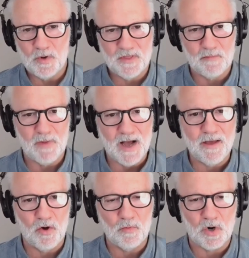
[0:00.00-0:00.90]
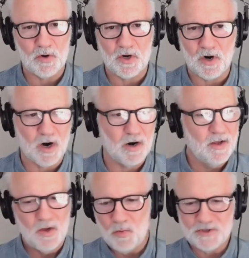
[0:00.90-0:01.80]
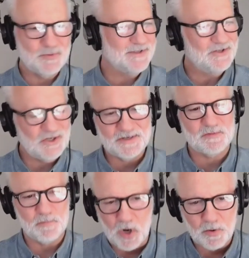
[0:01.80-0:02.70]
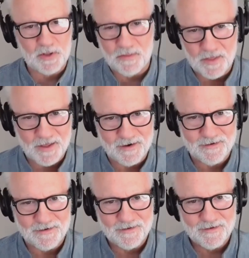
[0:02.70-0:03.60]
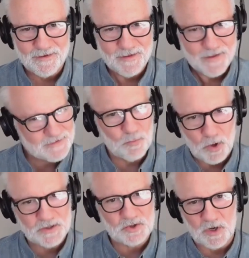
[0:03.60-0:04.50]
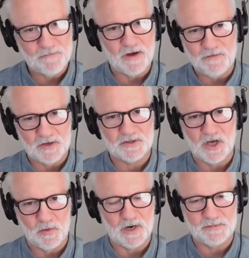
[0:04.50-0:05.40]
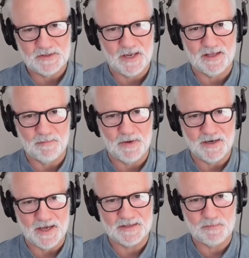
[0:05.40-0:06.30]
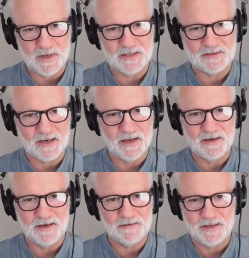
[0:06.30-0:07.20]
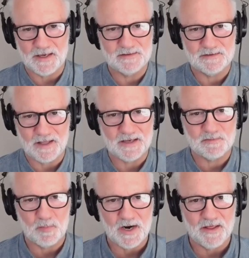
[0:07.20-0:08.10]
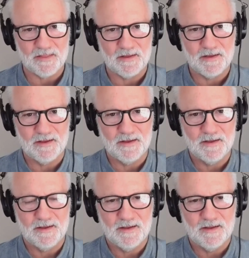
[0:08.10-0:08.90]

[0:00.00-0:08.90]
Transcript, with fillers: within my own broken heart, which was just as broken then as it was 25 years ago when I'm standing at my dad's bedside and he takes his last breath. Wow.